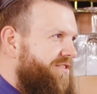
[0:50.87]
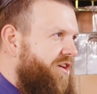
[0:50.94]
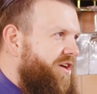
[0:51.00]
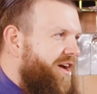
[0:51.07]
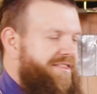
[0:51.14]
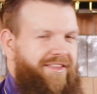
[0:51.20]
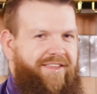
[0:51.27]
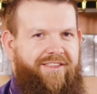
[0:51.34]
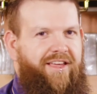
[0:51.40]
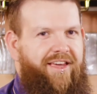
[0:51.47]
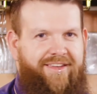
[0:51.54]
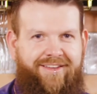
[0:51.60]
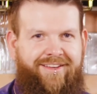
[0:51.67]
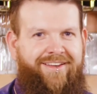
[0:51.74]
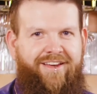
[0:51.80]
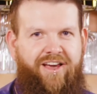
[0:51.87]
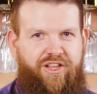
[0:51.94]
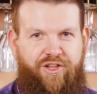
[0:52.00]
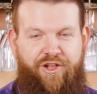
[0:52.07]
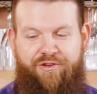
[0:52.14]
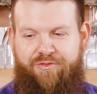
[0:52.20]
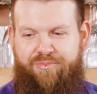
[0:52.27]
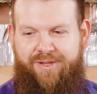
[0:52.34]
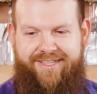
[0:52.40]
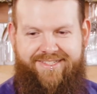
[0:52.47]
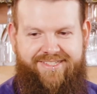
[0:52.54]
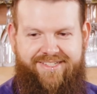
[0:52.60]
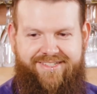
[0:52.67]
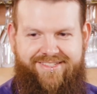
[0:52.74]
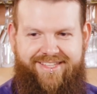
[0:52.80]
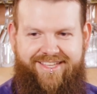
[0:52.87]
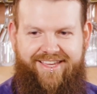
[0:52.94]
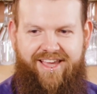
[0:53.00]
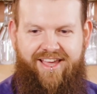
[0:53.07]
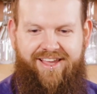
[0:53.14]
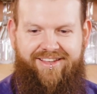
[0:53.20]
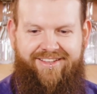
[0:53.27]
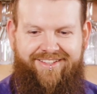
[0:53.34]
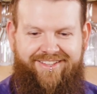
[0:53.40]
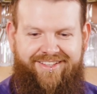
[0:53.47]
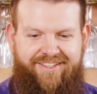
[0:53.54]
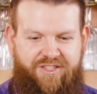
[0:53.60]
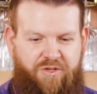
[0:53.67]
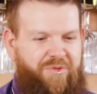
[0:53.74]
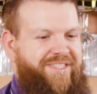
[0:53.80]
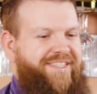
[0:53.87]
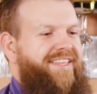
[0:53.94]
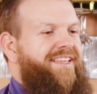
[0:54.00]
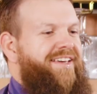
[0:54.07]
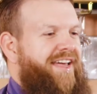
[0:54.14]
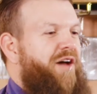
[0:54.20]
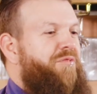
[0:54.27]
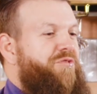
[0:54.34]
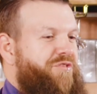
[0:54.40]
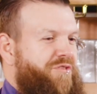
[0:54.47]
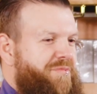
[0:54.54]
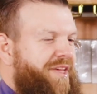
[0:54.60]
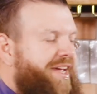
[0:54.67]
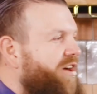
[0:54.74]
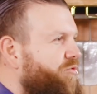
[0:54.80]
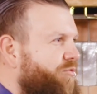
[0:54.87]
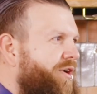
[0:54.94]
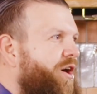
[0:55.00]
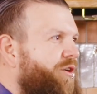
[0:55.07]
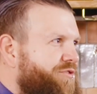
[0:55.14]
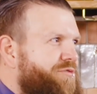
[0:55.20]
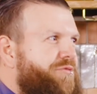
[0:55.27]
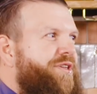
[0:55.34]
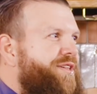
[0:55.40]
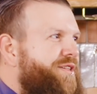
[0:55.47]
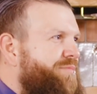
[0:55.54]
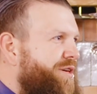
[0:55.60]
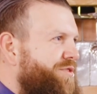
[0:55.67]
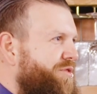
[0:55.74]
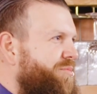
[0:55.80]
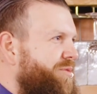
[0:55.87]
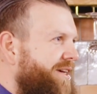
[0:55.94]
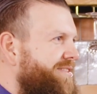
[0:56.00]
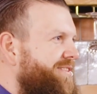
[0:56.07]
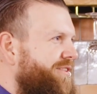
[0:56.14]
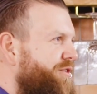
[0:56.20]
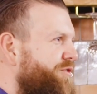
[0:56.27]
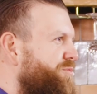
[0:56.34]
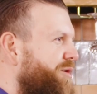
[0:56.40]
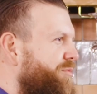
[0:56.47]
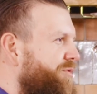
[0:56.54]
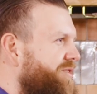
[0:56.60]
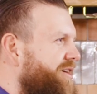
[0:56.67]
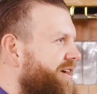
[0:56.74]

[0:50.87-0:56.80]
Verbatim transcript: So I think like a lot of places, the uh, the whiskey that comes from there holds a really special place in those people's